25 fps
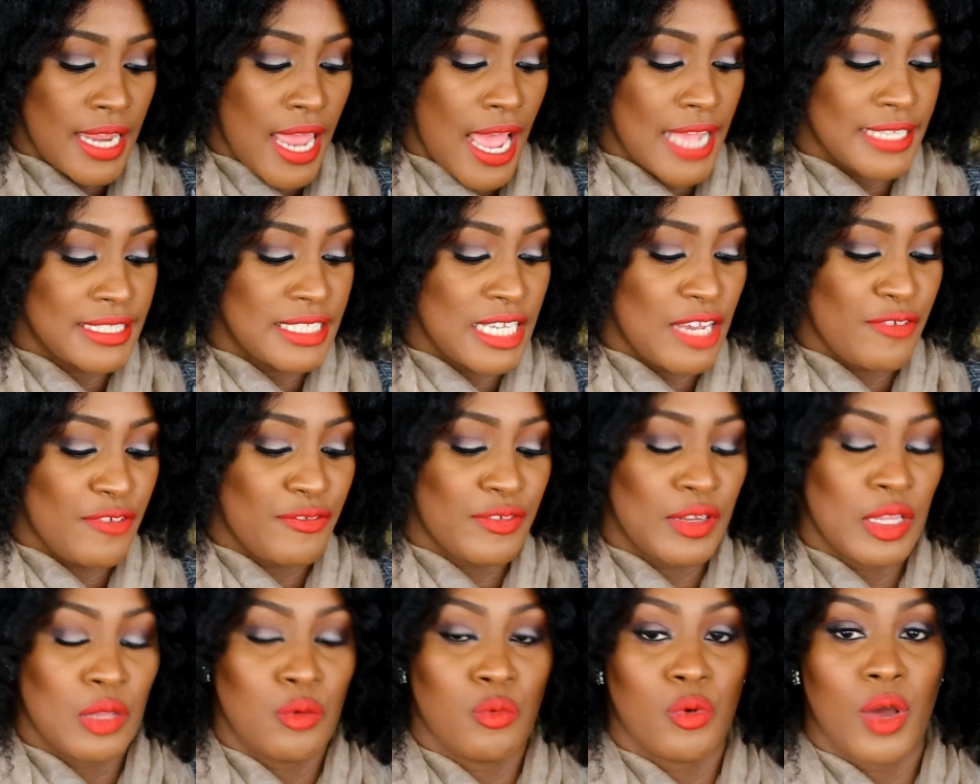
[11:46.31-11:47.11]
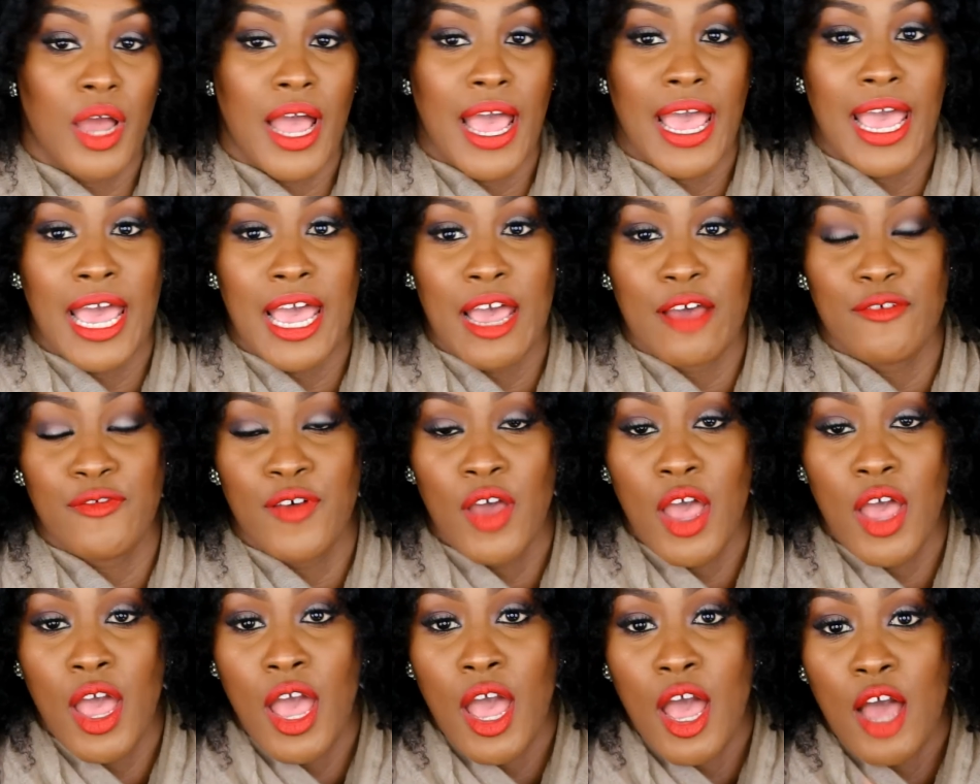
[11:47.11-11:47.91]
I definitely will have
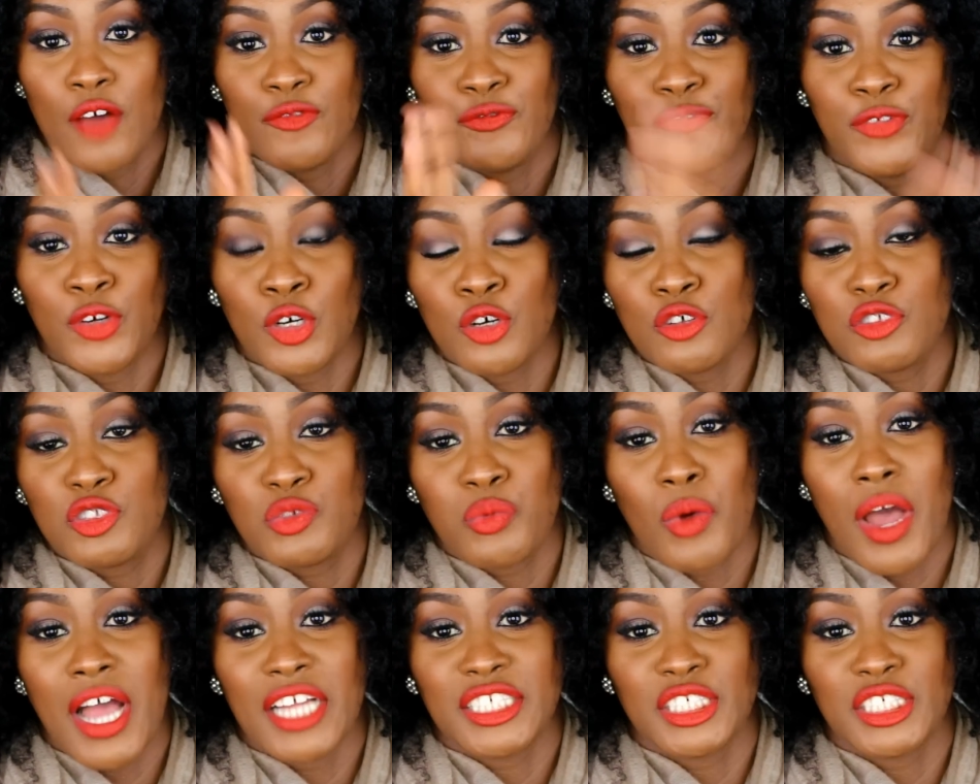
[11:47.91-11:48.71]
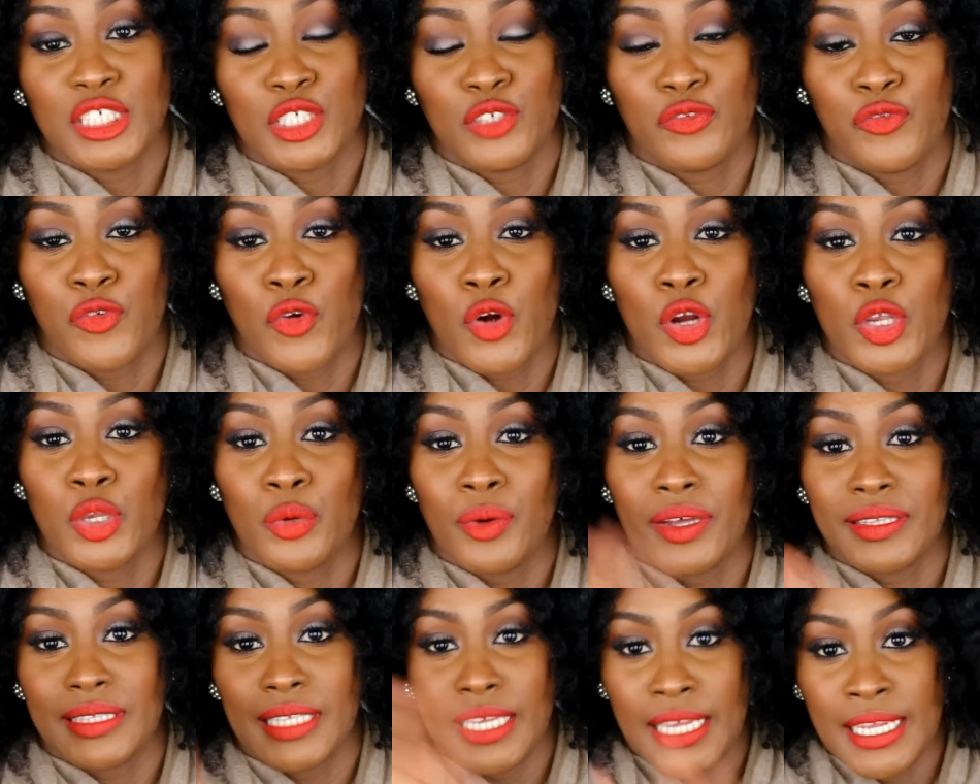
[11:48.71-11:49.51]
full swatches for
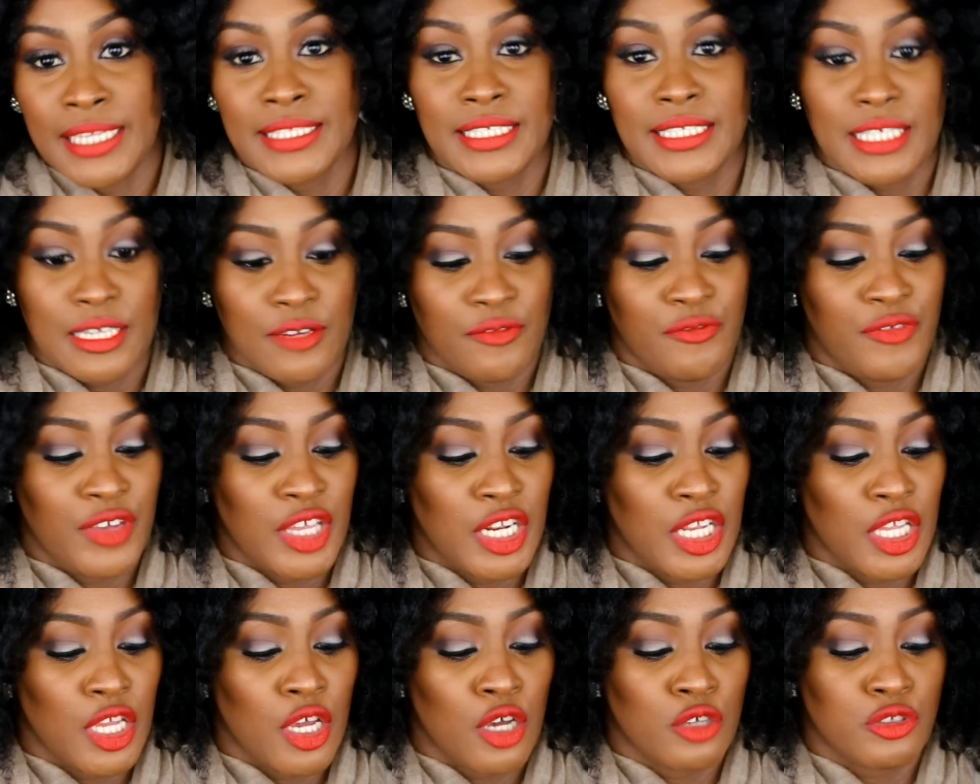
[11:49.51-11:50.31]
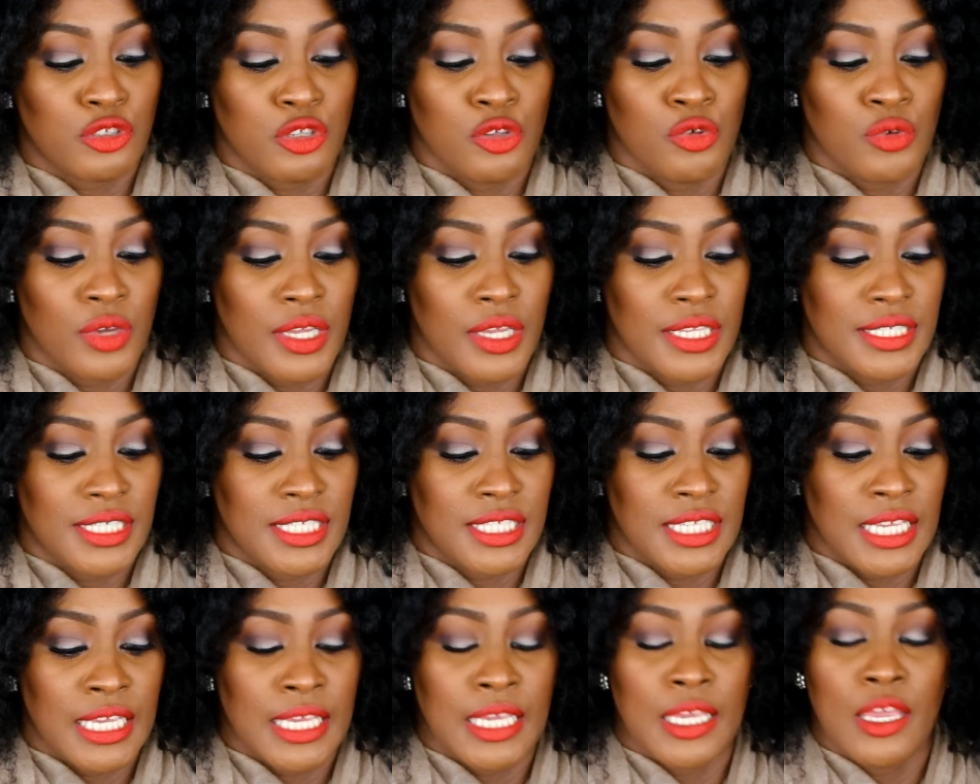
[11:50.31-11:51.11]
you at the end of the video so you can
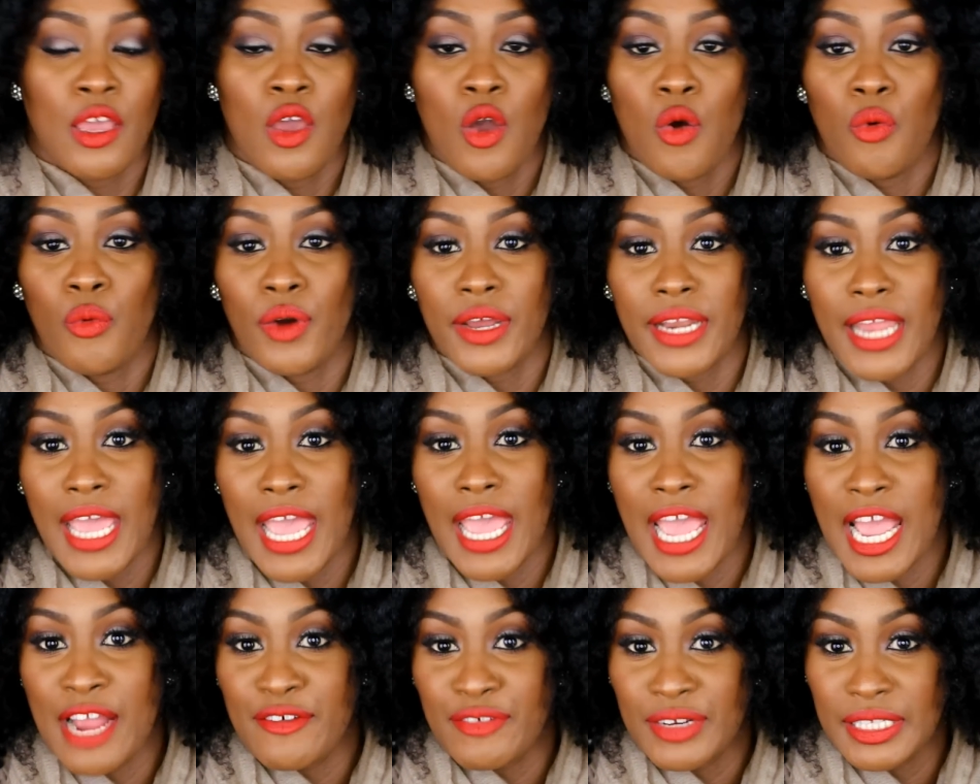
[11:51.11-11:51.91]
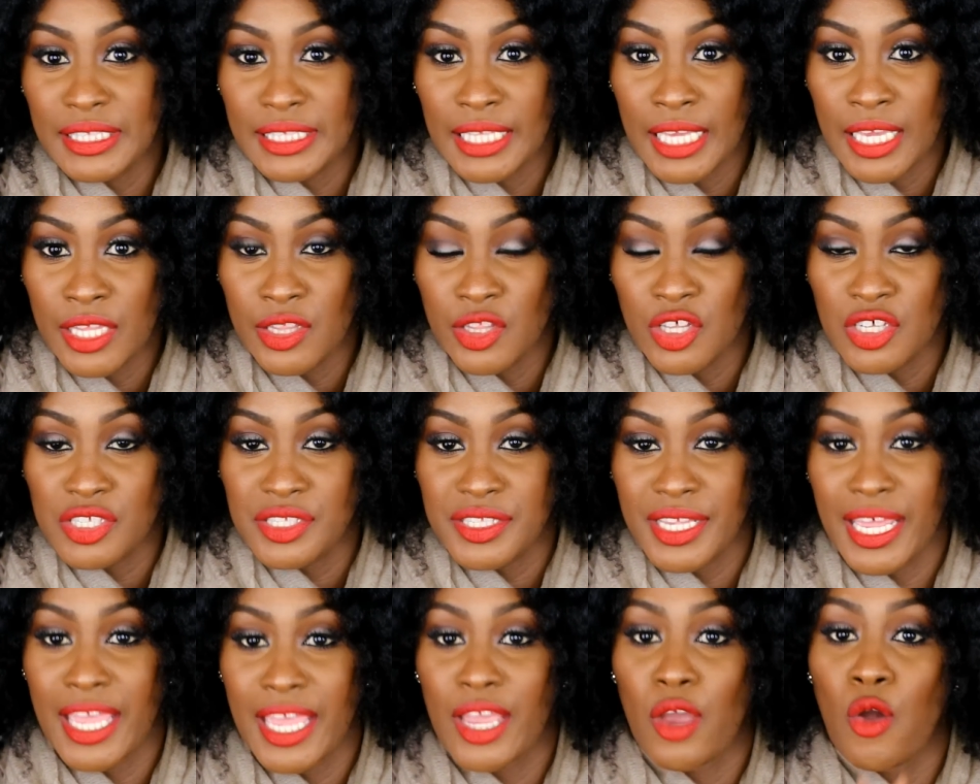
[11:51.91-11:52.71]
see what everything
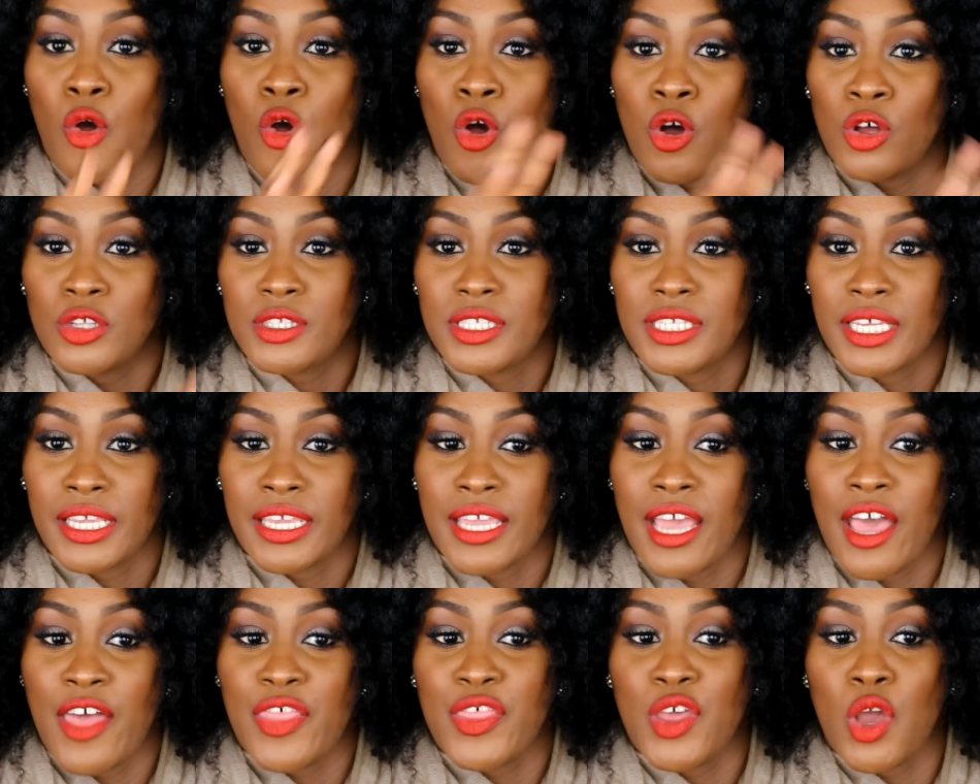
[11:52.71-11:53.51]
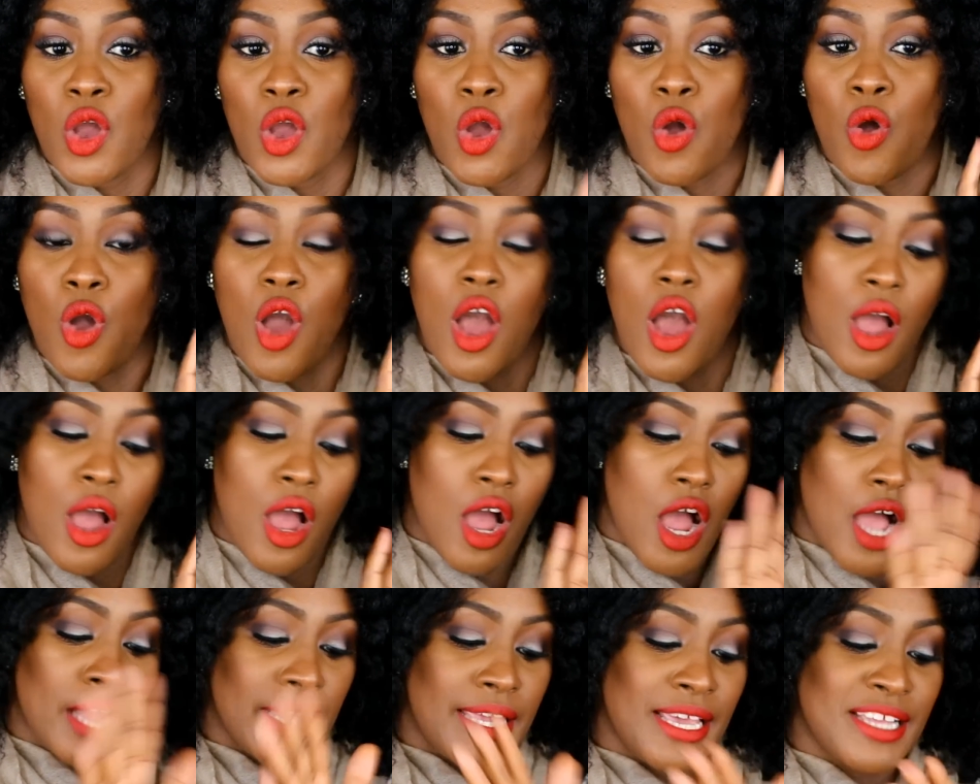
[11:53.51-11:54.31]
looks like all together
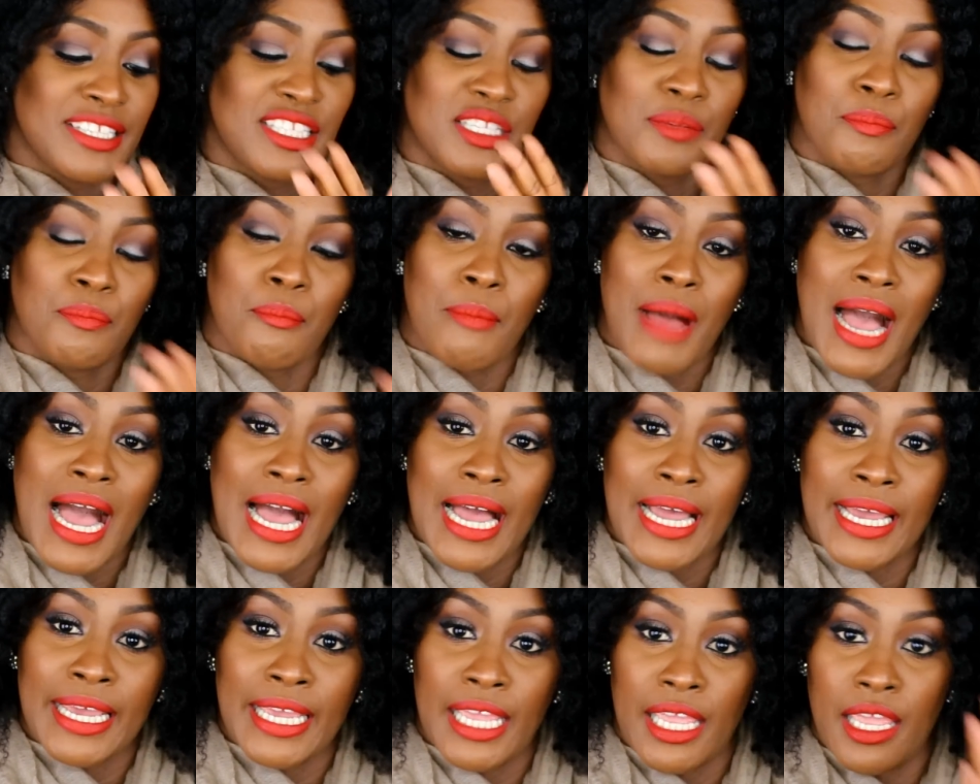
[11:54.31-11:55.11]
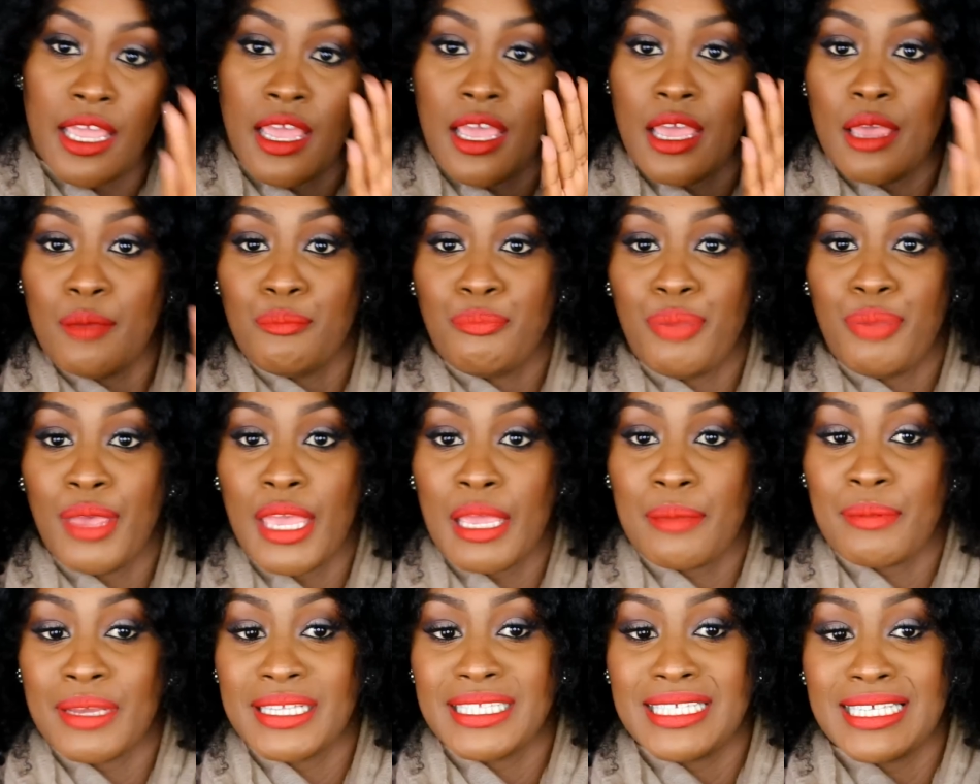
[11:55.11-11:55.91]
against my
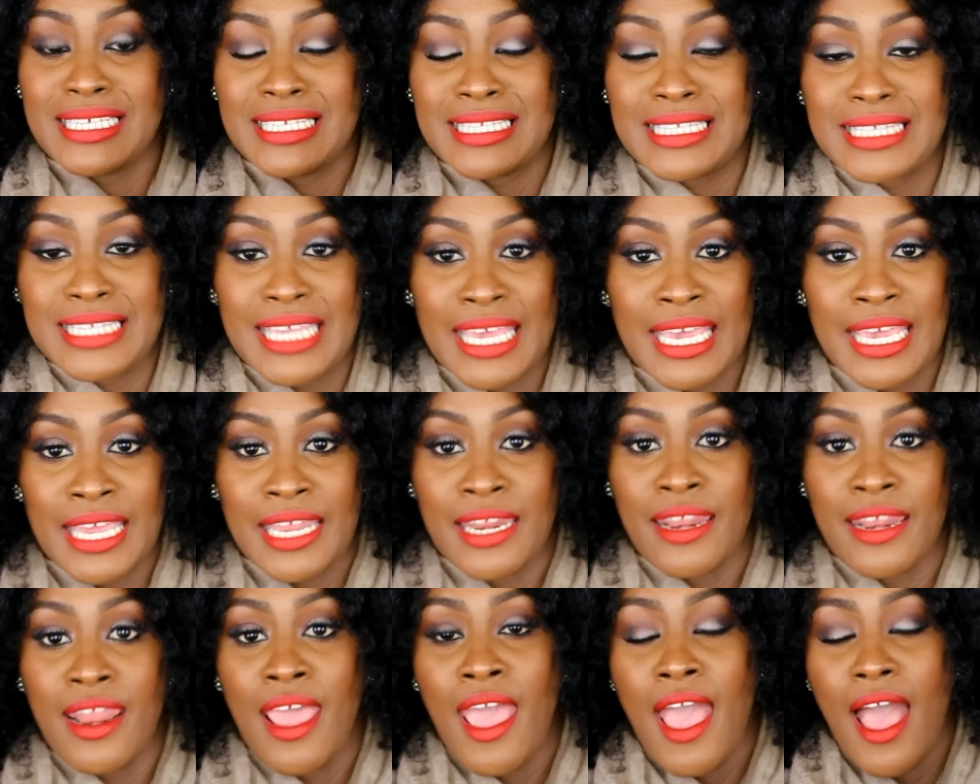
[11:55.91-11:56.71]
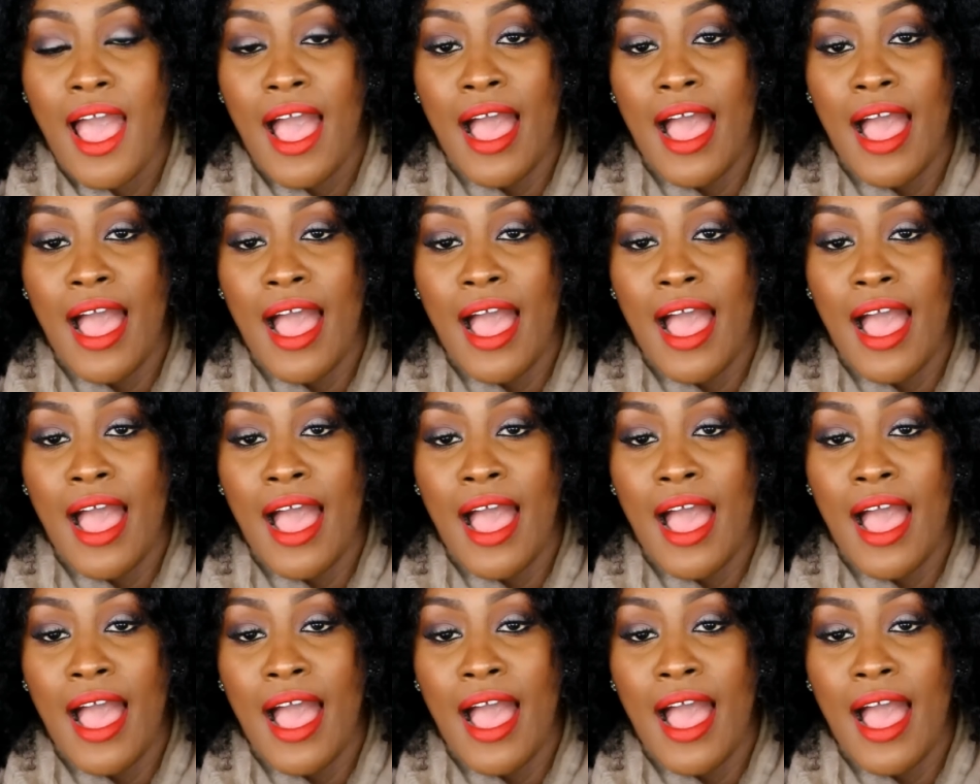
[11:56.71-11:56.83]
pigmented skin.